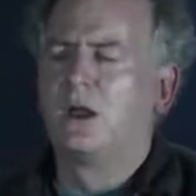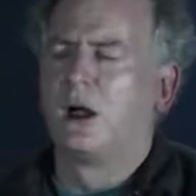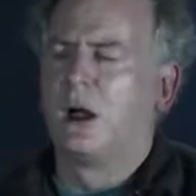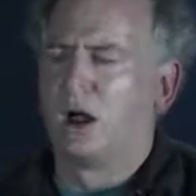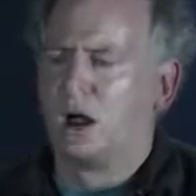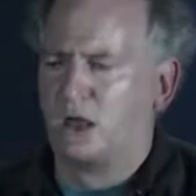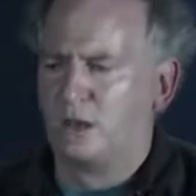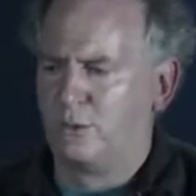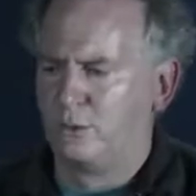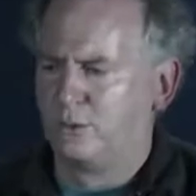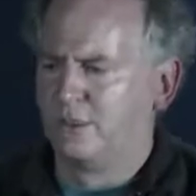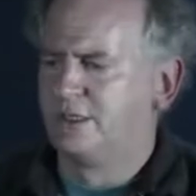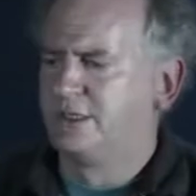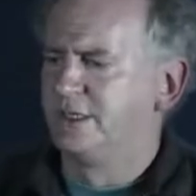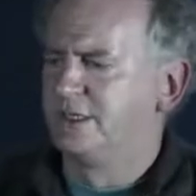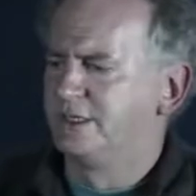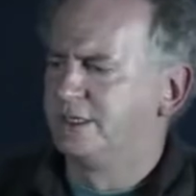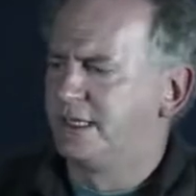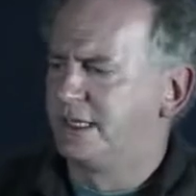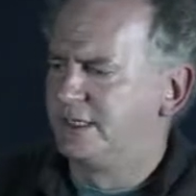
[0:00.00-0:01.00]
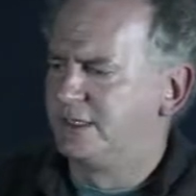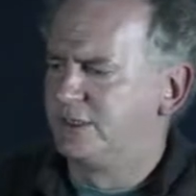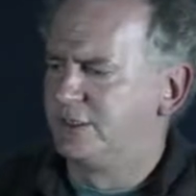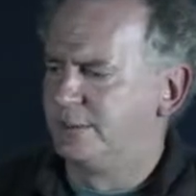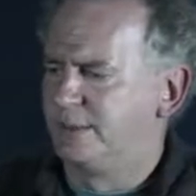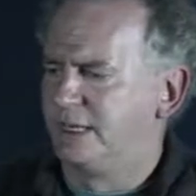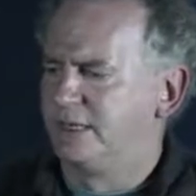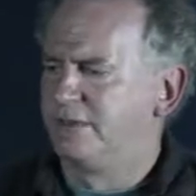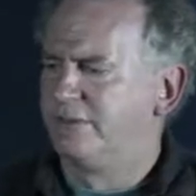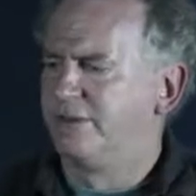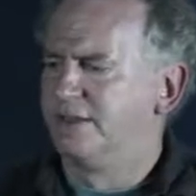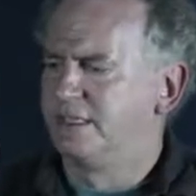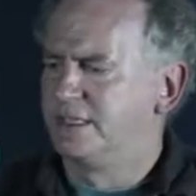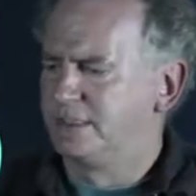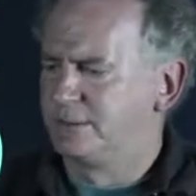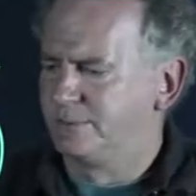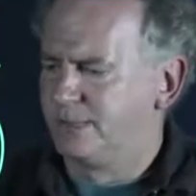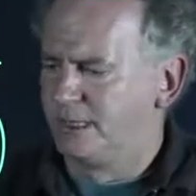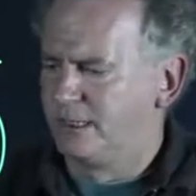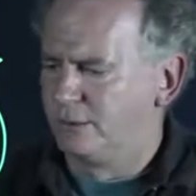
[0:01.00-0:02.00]
uh, which is as you might have
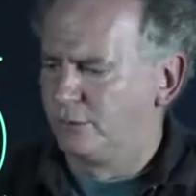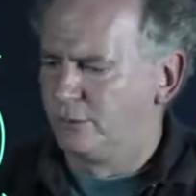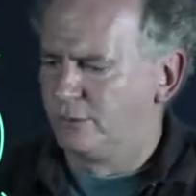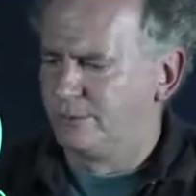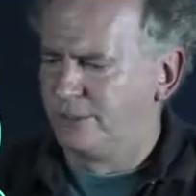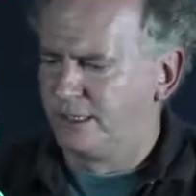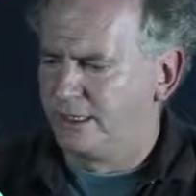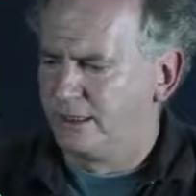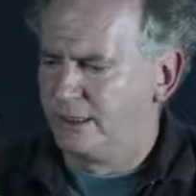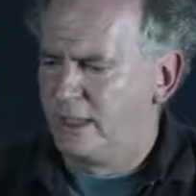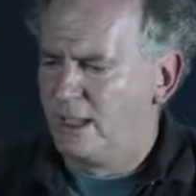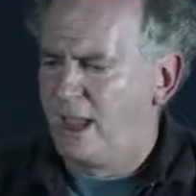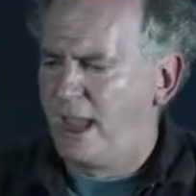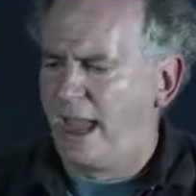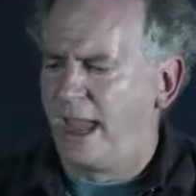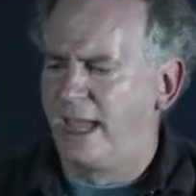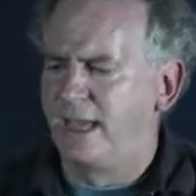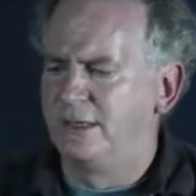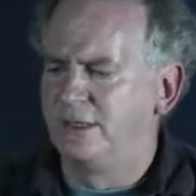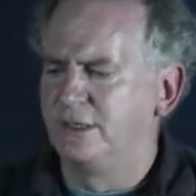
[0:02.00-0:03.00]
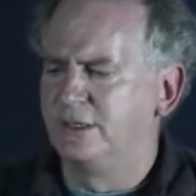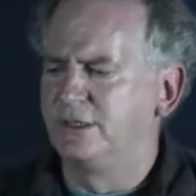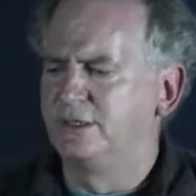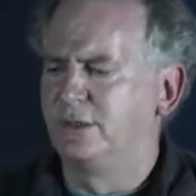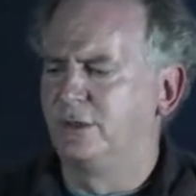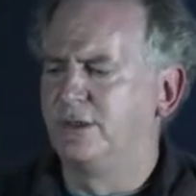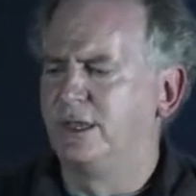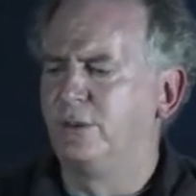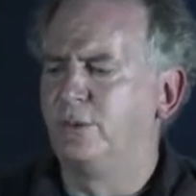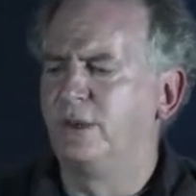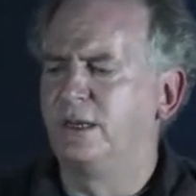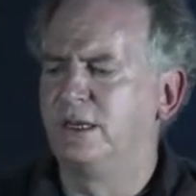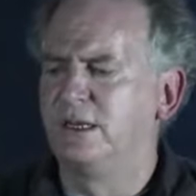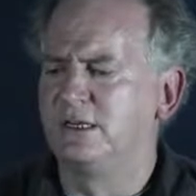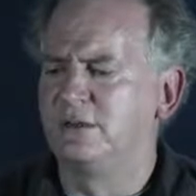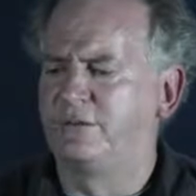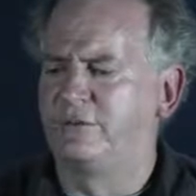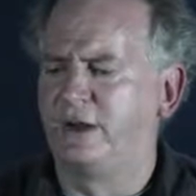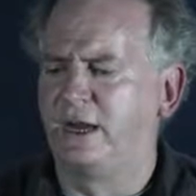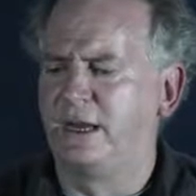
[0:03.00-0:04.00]
anticipated it would be. And so then we can
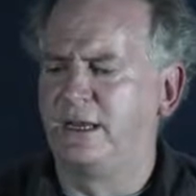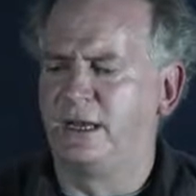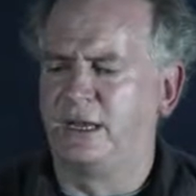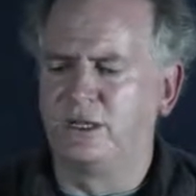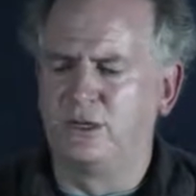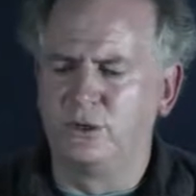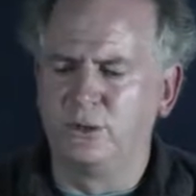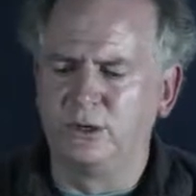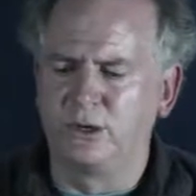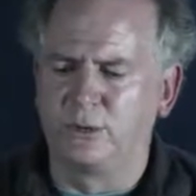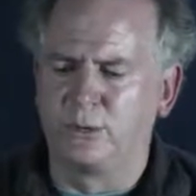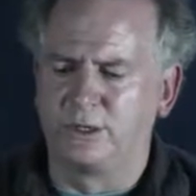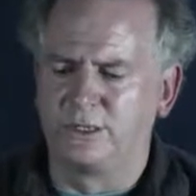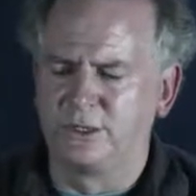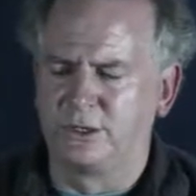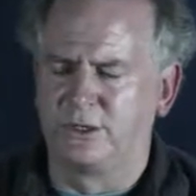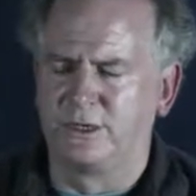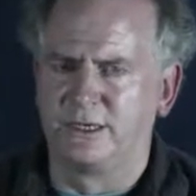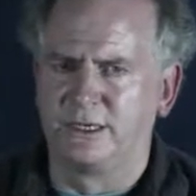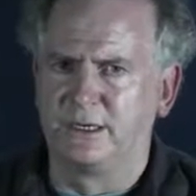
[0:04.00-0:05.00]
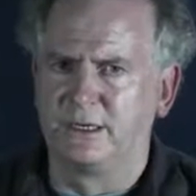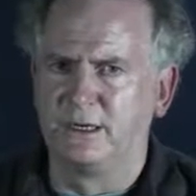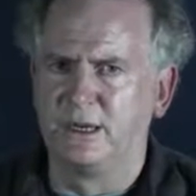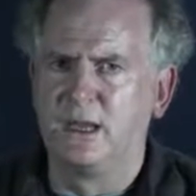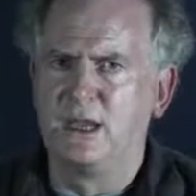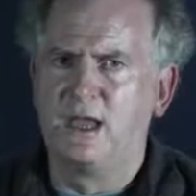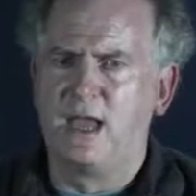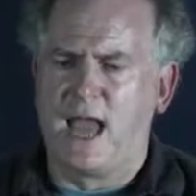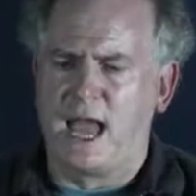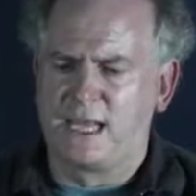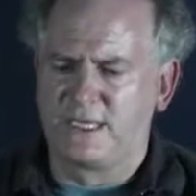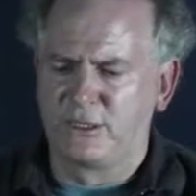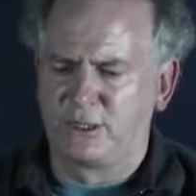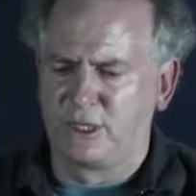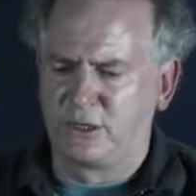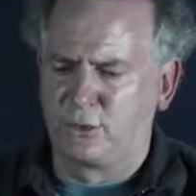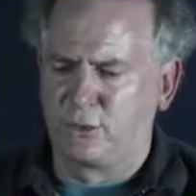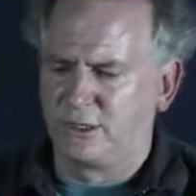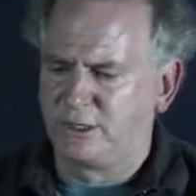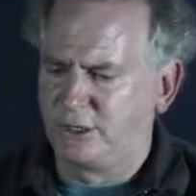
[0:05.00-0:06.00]
define a unit quaternion function as
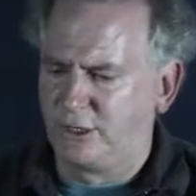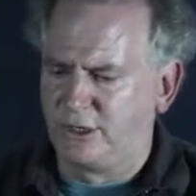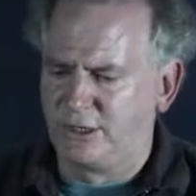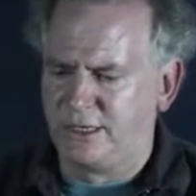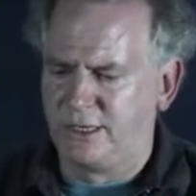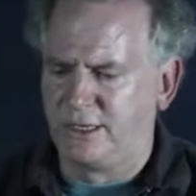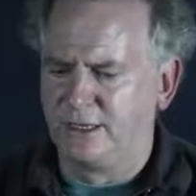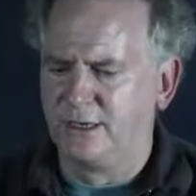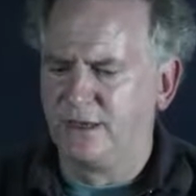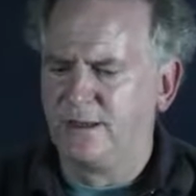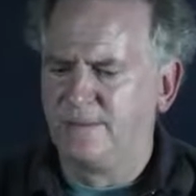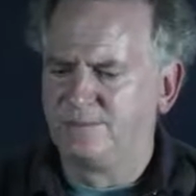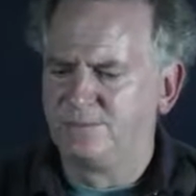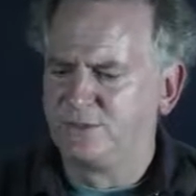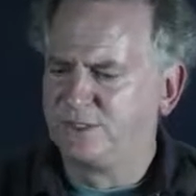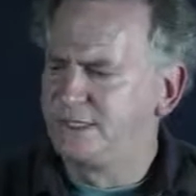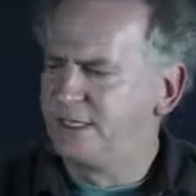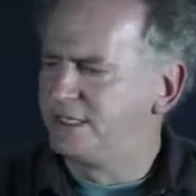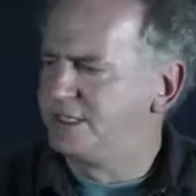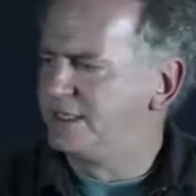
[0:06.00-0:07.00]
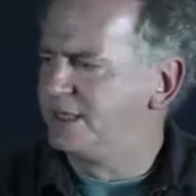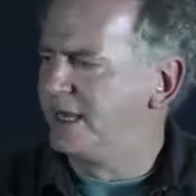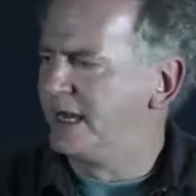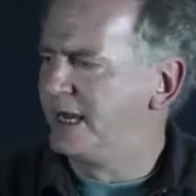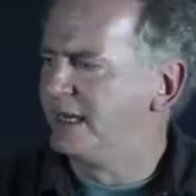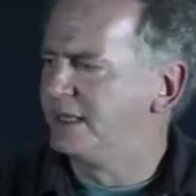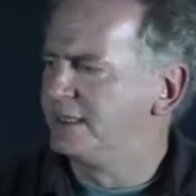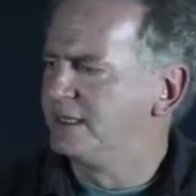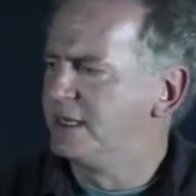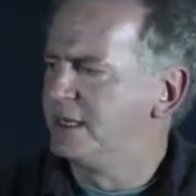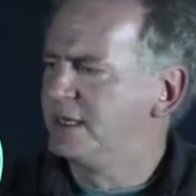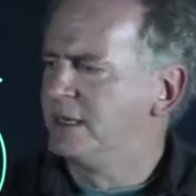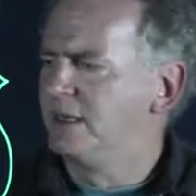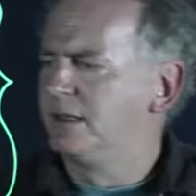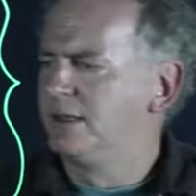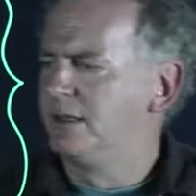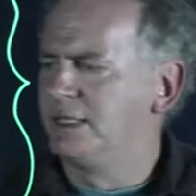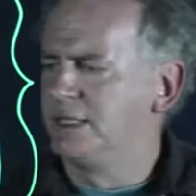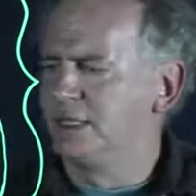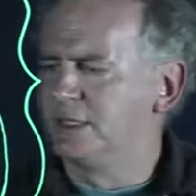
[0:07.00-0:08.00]
a quaternion such that
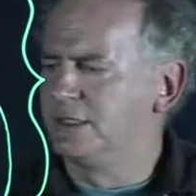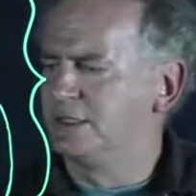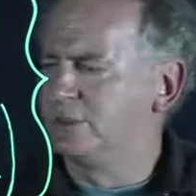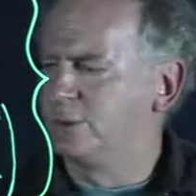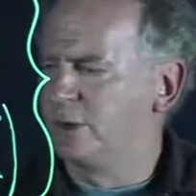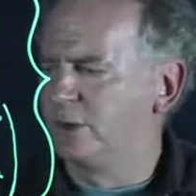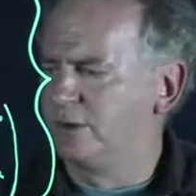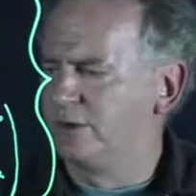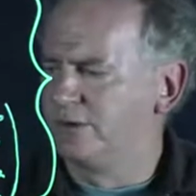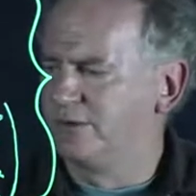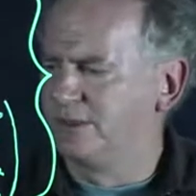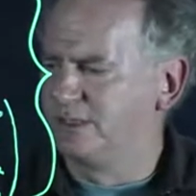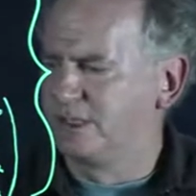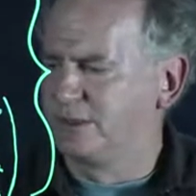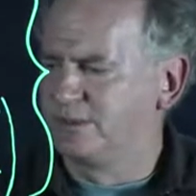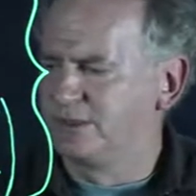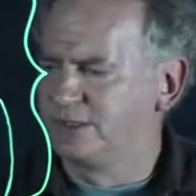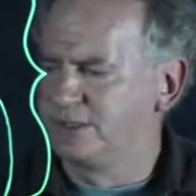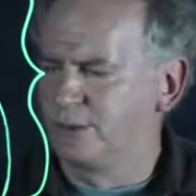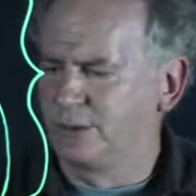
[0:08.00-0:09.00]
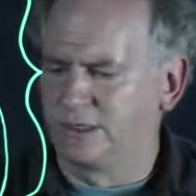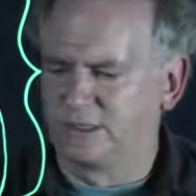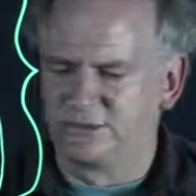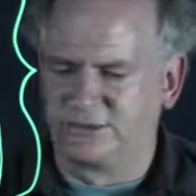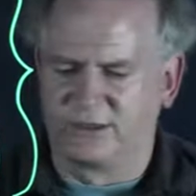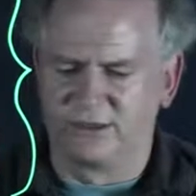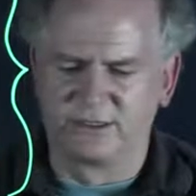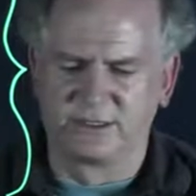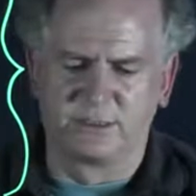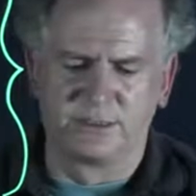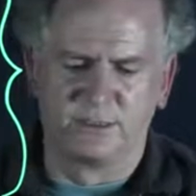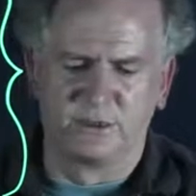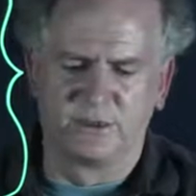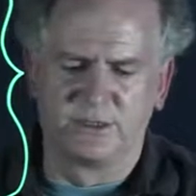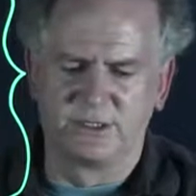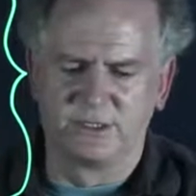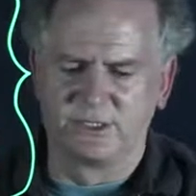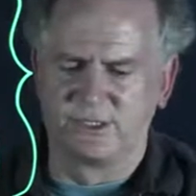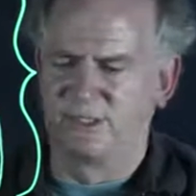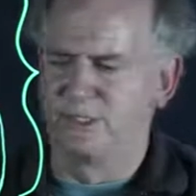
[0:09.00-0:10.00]
the square root of the sum of the squares of all its
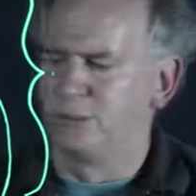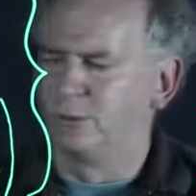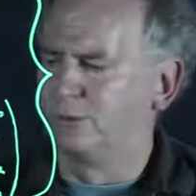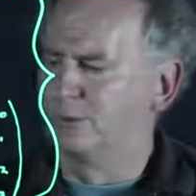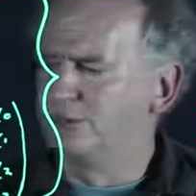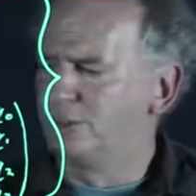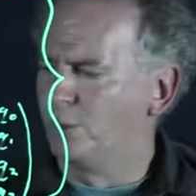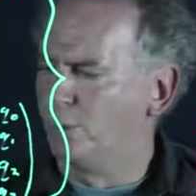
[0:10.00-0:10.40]
components just equals to